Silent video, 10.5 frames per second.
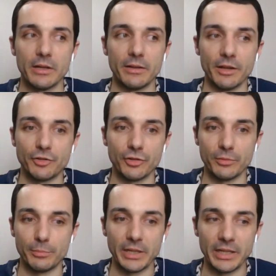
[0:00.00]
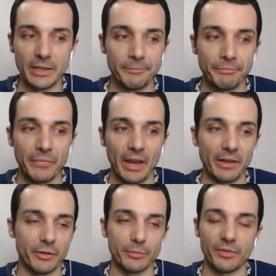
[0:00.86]
they should be in
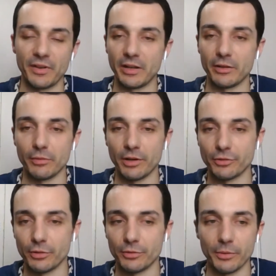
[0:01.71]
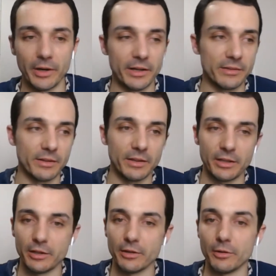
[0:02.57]
terms of hitting thresholds. Right? Is a
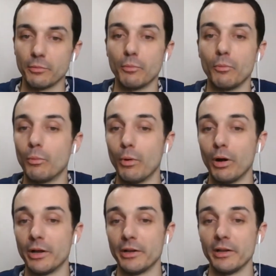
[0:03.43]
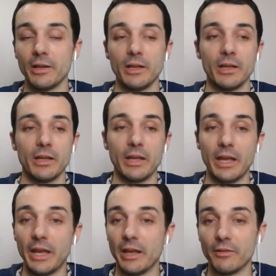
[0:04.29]
year one
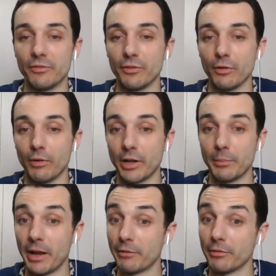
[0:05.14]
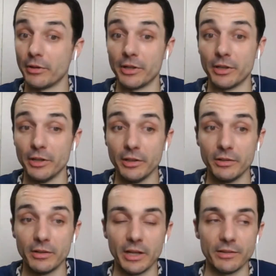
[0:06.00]
hit for a running back really good?
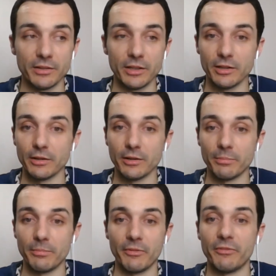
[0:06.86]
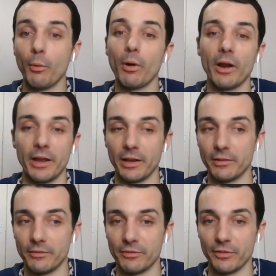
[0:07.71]
Is a year four hit
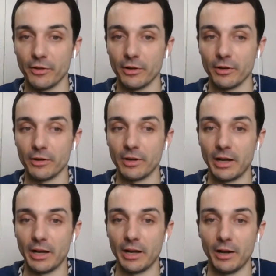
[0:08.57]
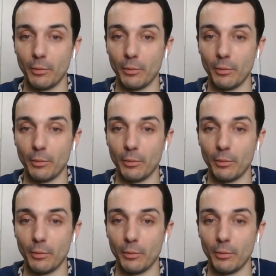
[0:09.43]
for uh, a